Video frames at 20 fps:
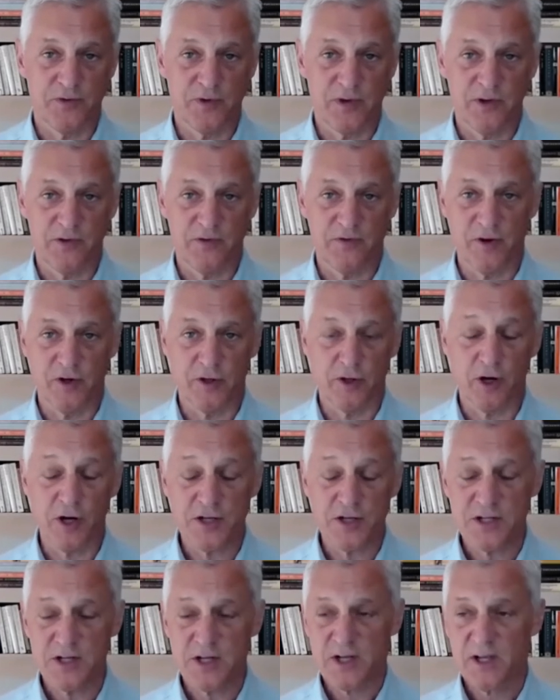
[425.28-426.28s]
is, is very
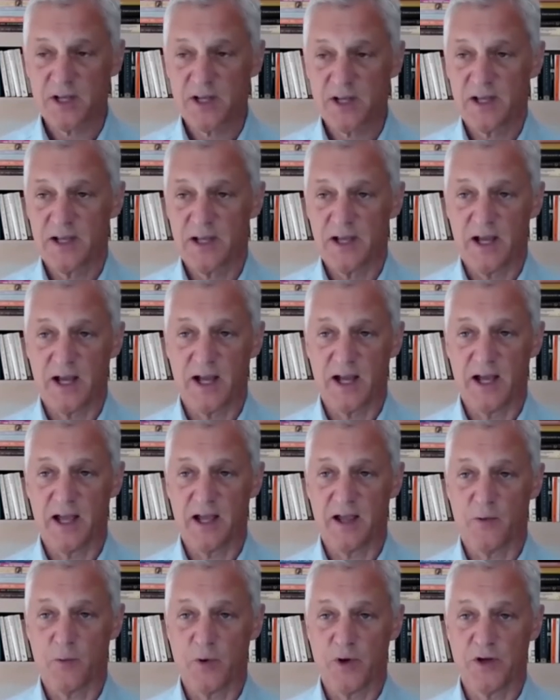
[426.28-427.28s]
large.
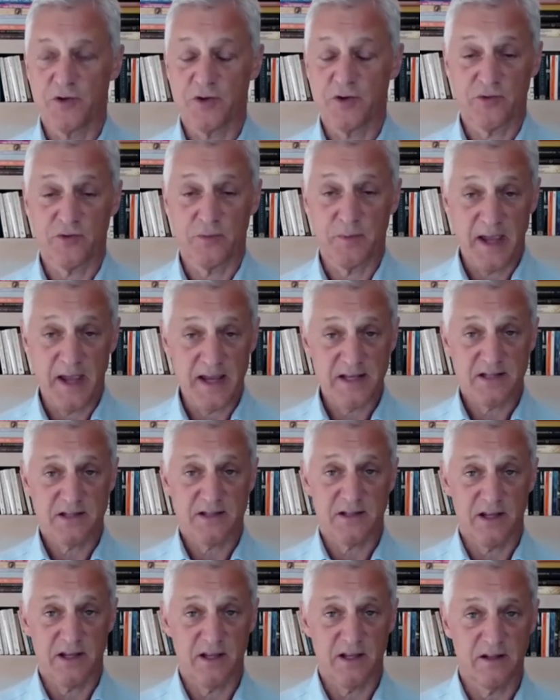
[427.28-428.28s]
Uh, we took some
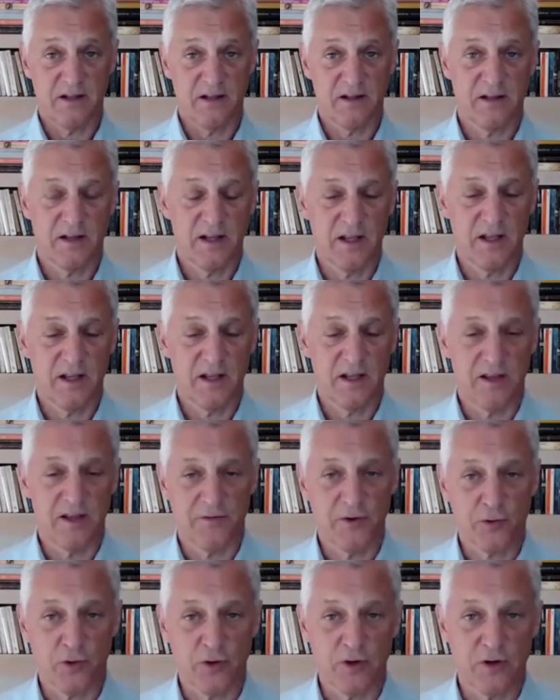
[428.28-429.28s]
gains in in the
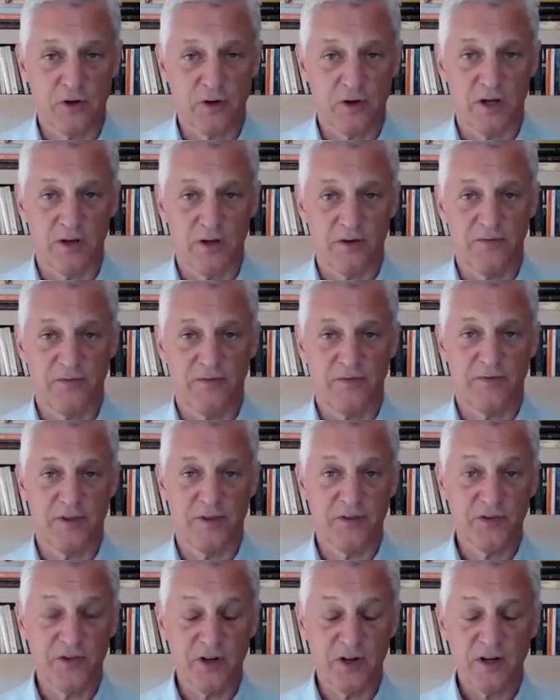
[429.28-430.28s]
first quarter of
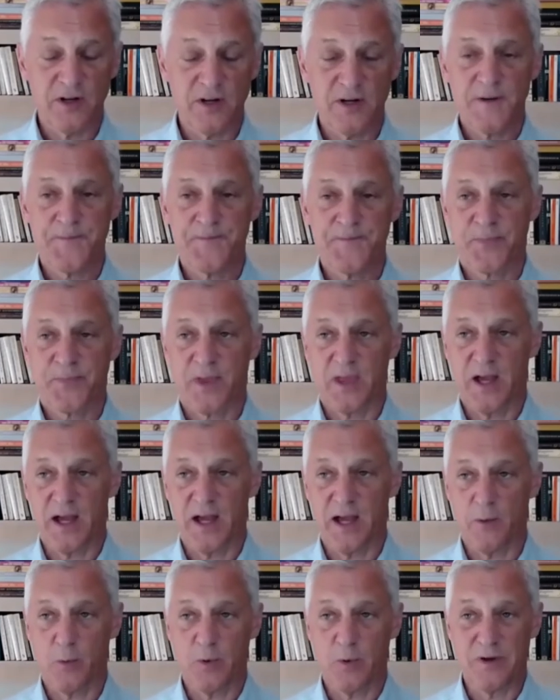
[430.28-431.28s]
this year.
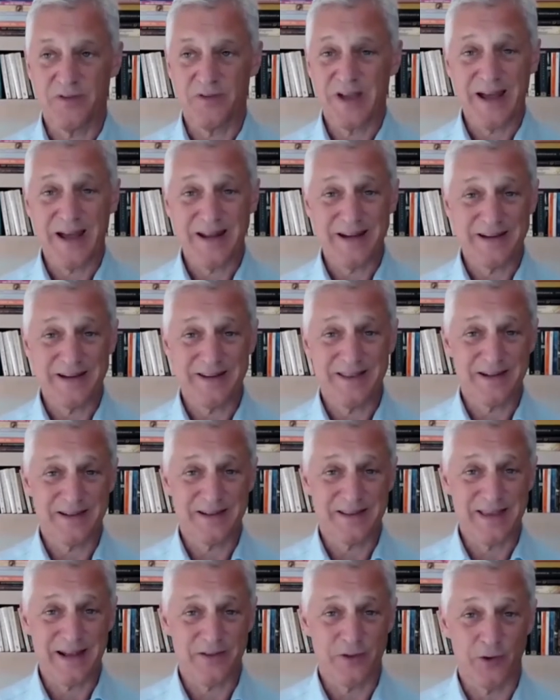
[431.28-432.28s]
Uh, we've guided that
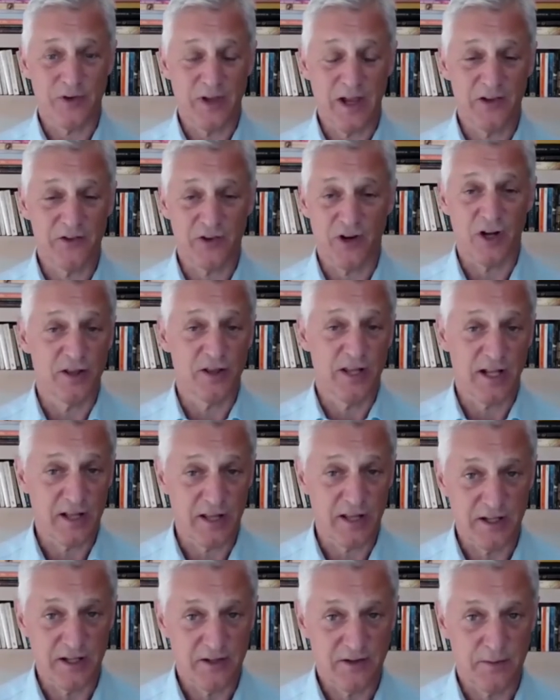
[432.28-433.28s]
that those gains are
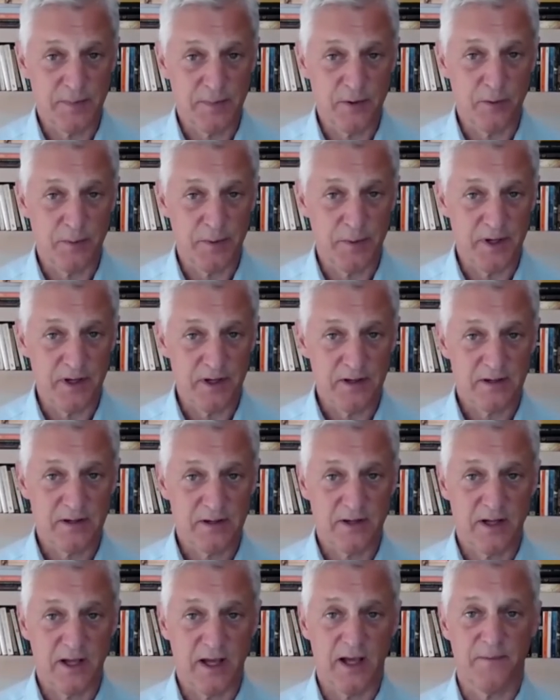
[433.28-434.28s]
unlikely to be repeated.
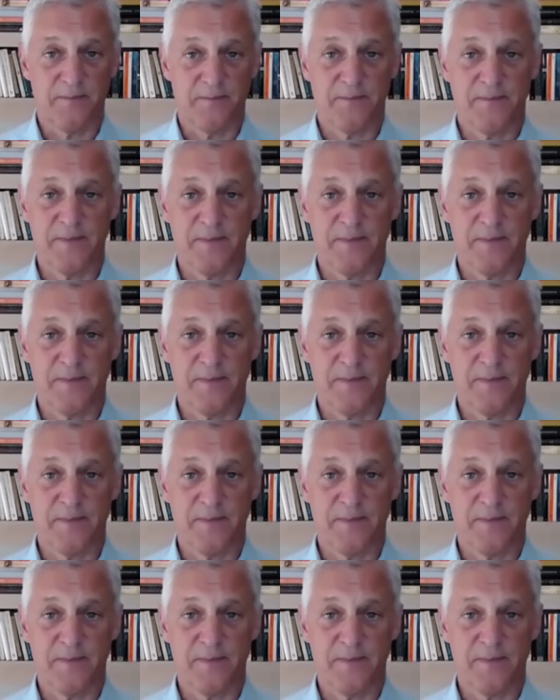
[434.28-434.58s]
Uh,